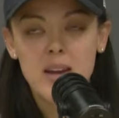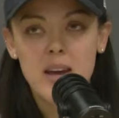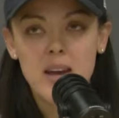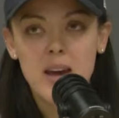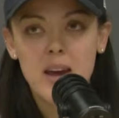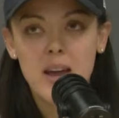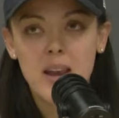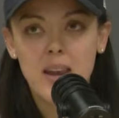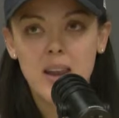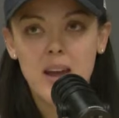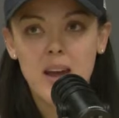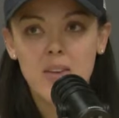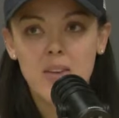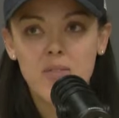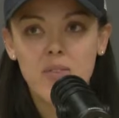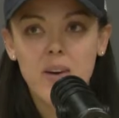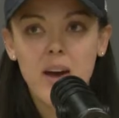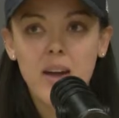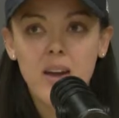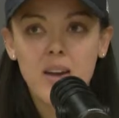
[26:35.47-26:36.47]
and I
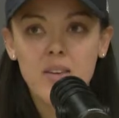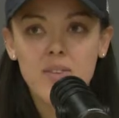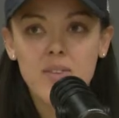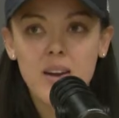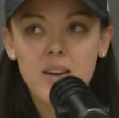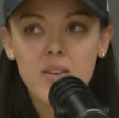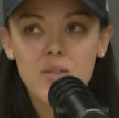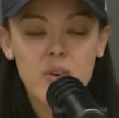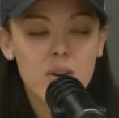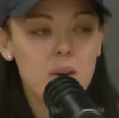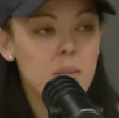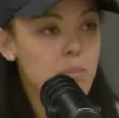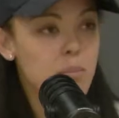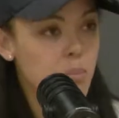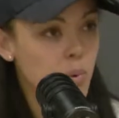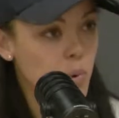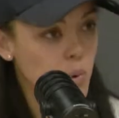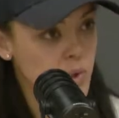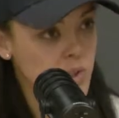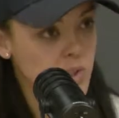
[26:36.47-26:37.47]
find it very
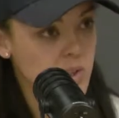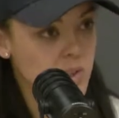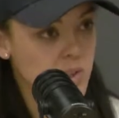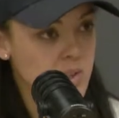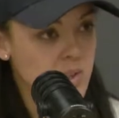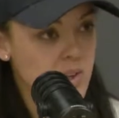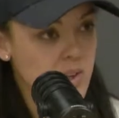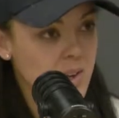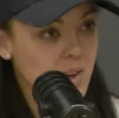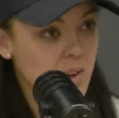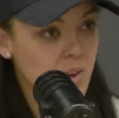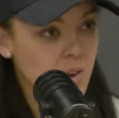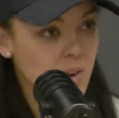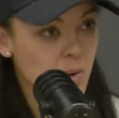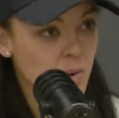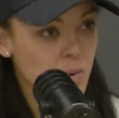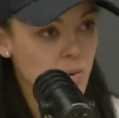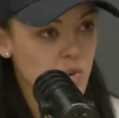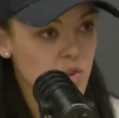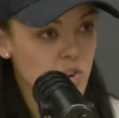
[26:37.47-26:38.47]
important,
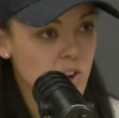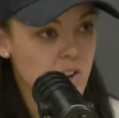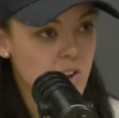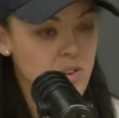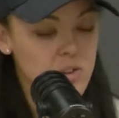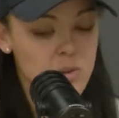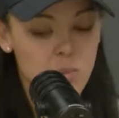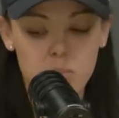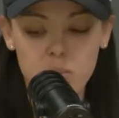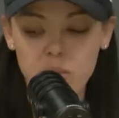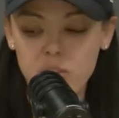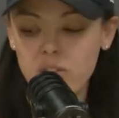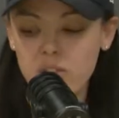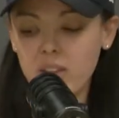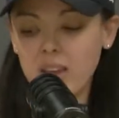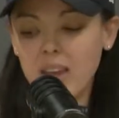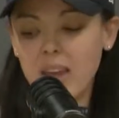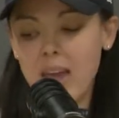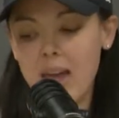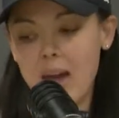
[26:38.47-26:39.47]
trying to bridge the
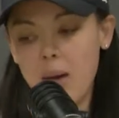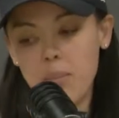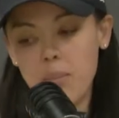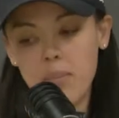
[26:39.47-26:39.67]
gap